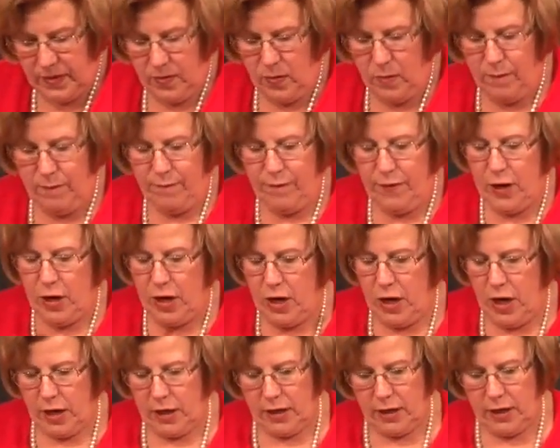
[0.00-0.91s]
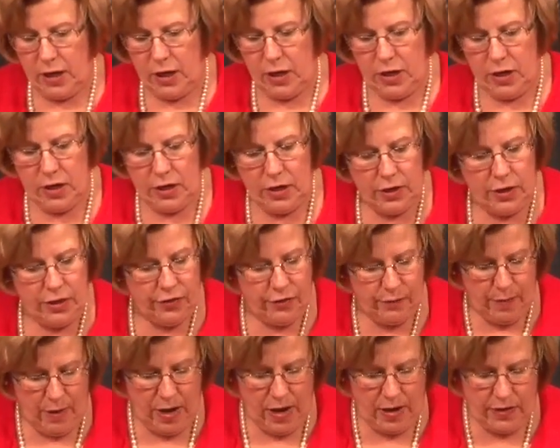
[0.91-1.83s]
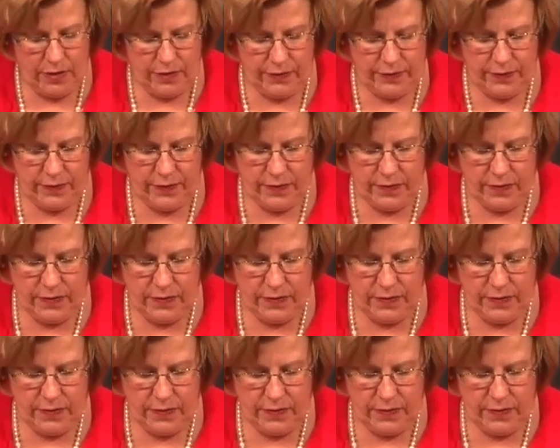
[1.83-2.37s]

Hopefully I can get it into spots.